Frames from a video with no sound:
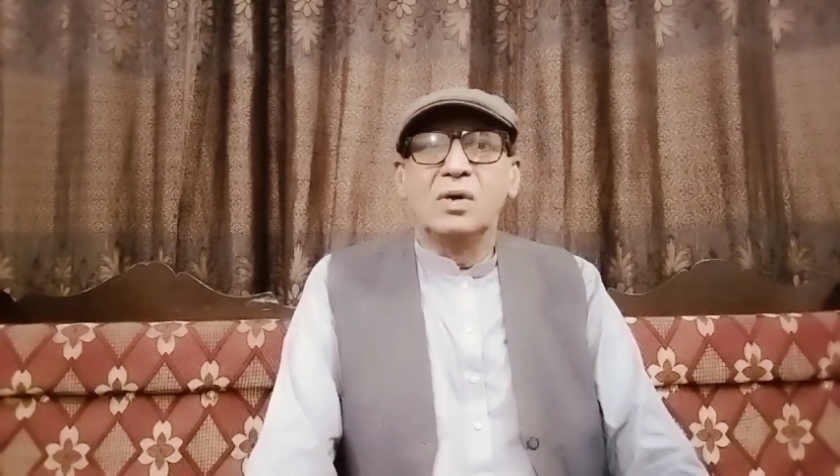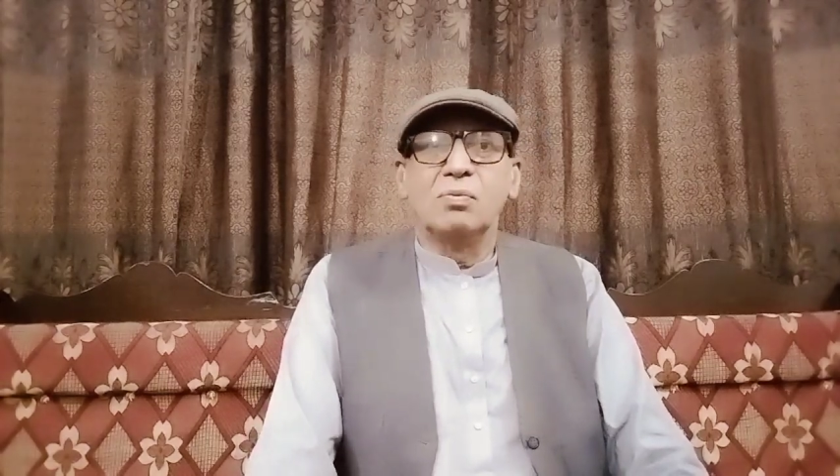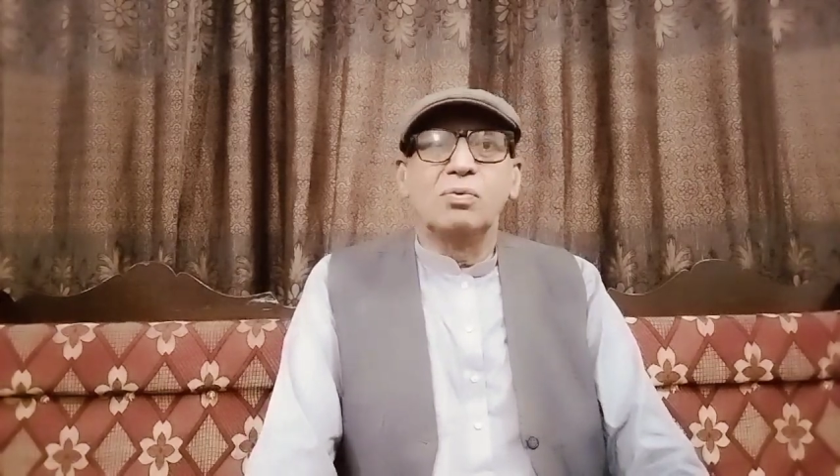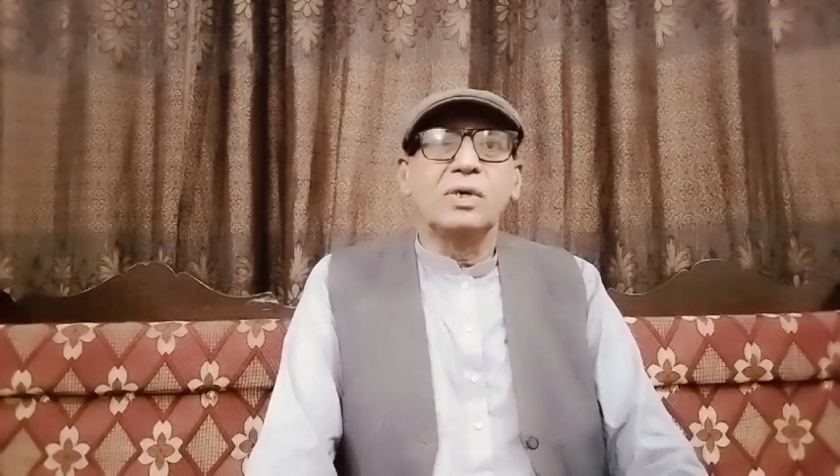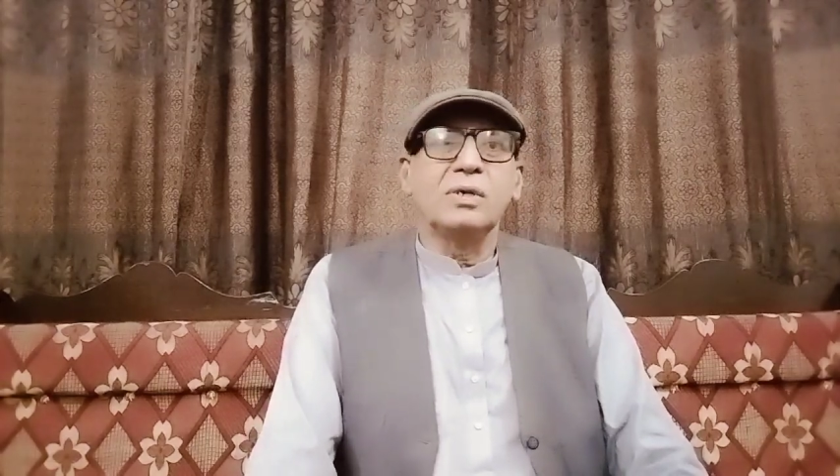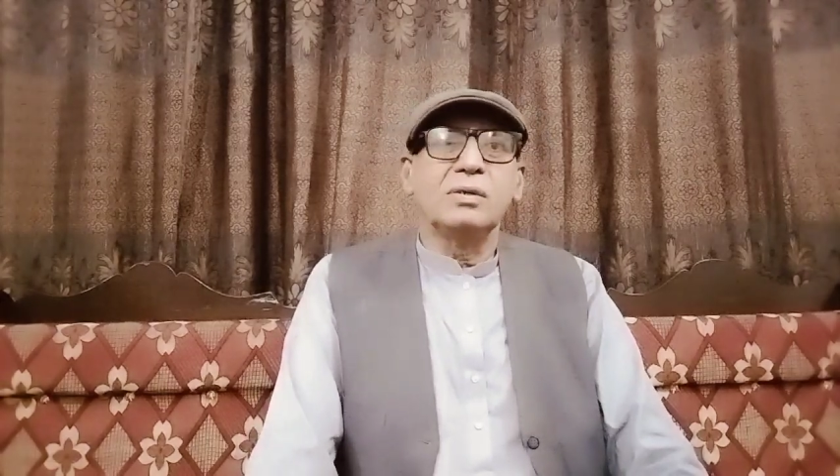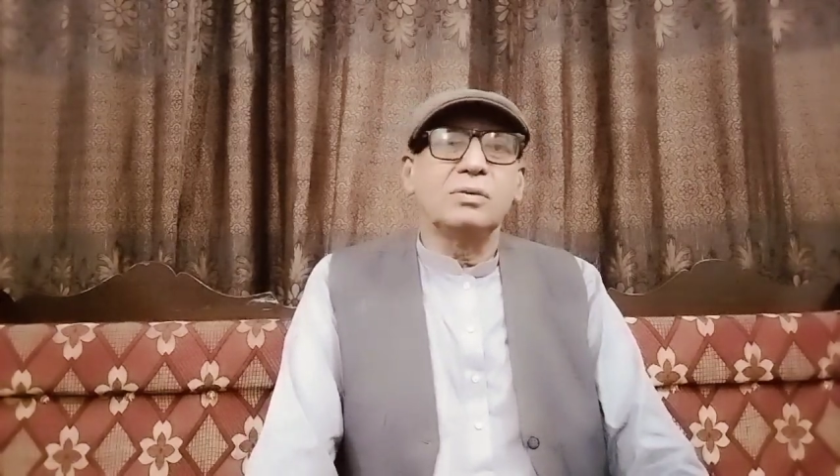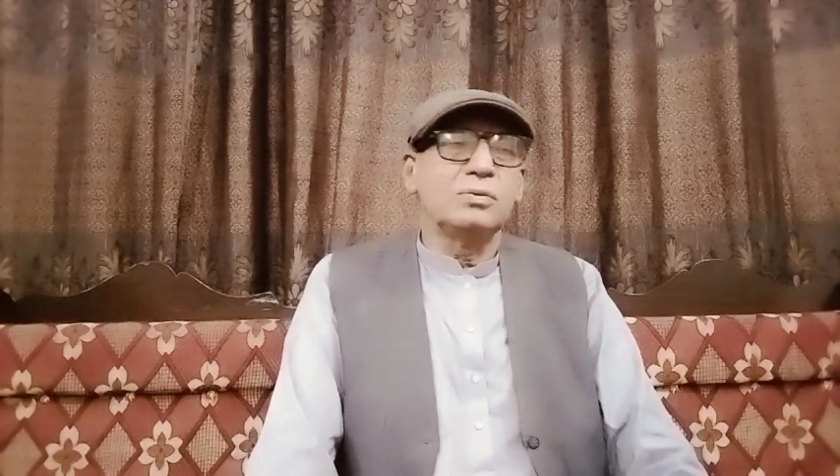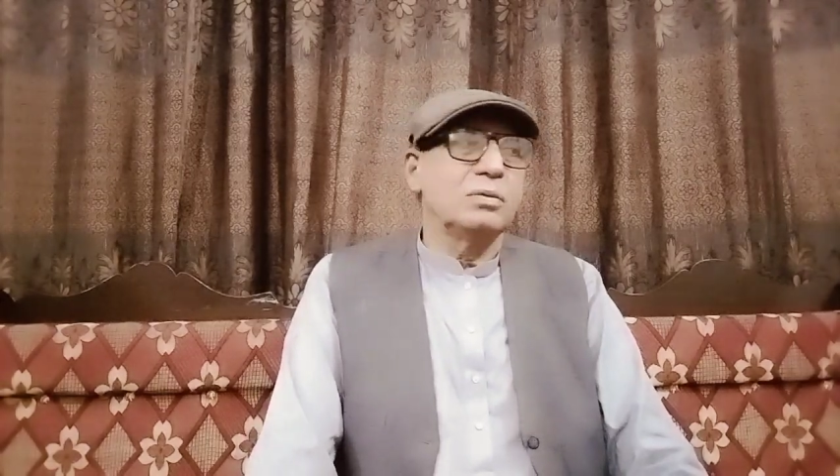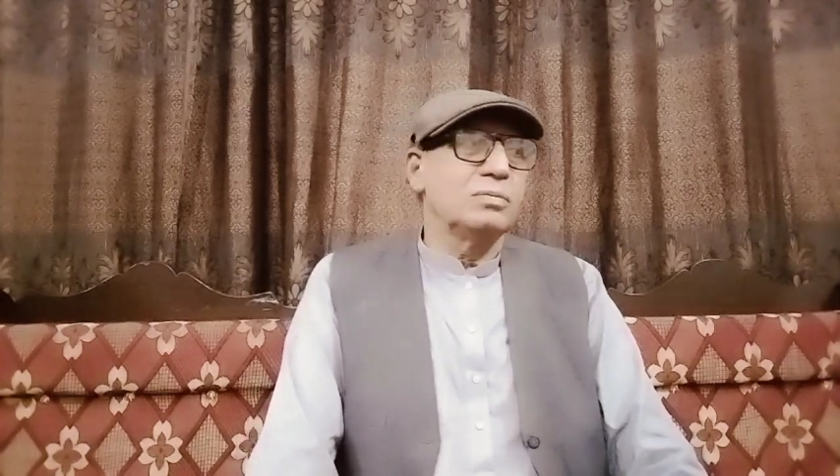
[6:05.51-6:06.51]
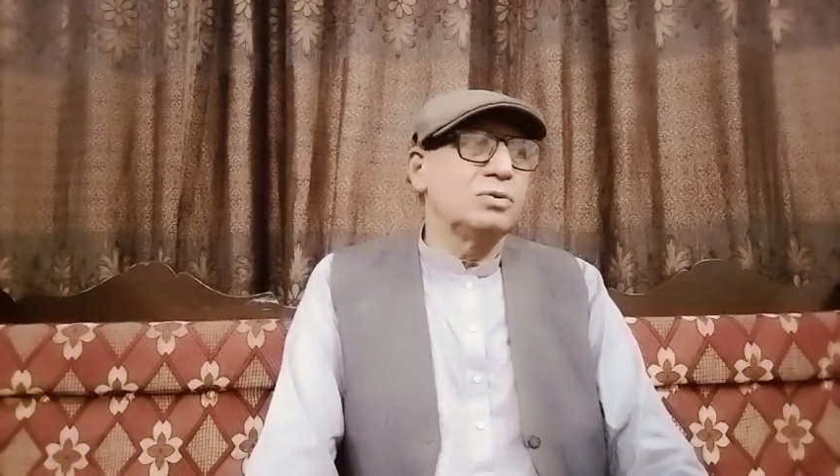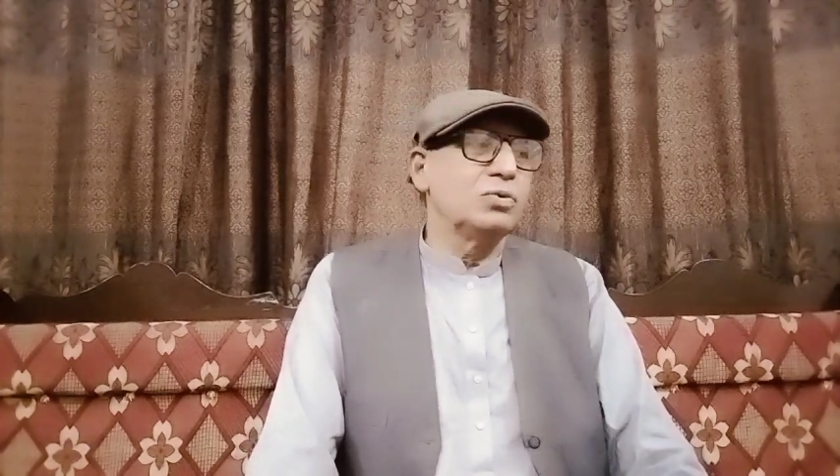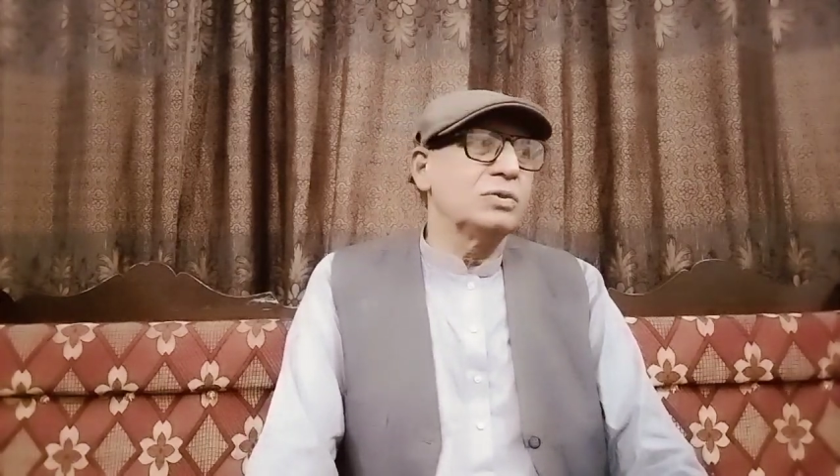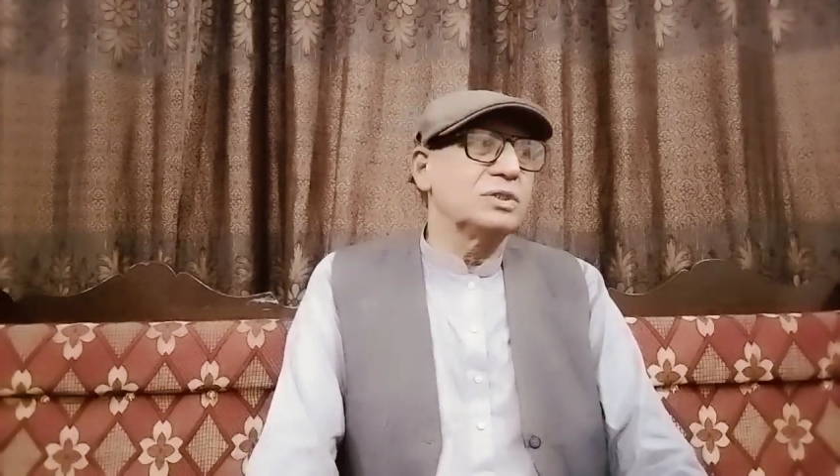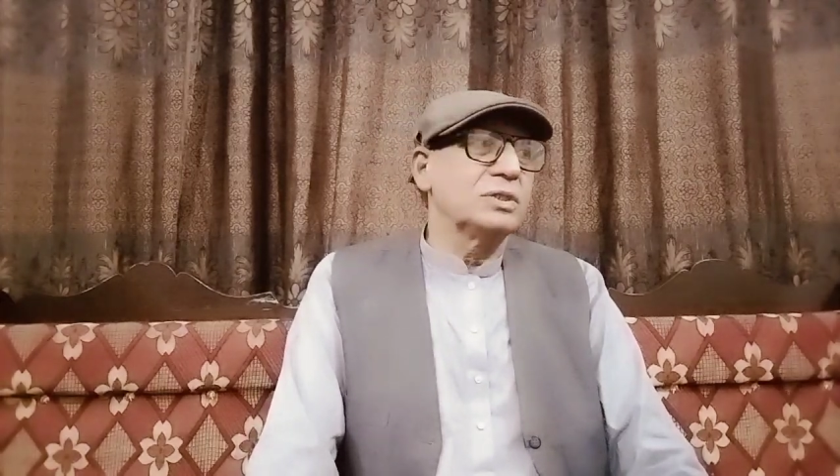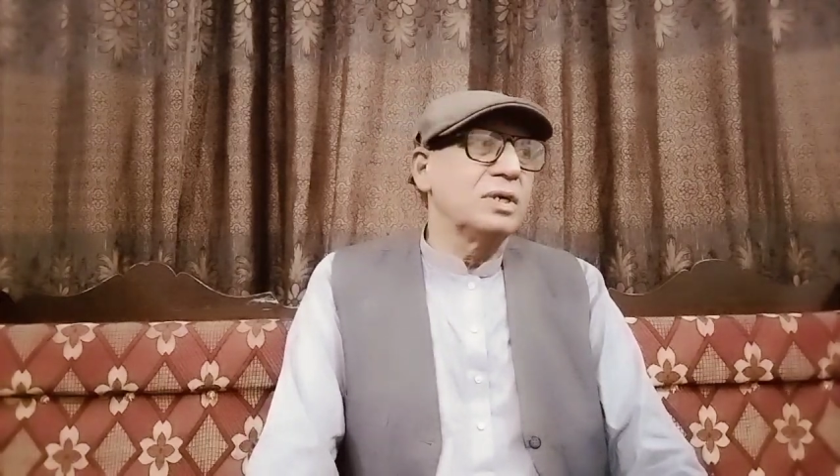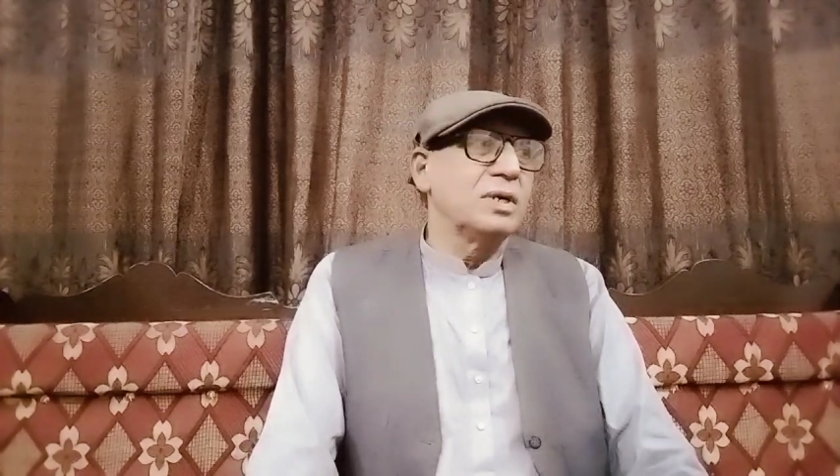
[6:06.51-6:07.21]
we use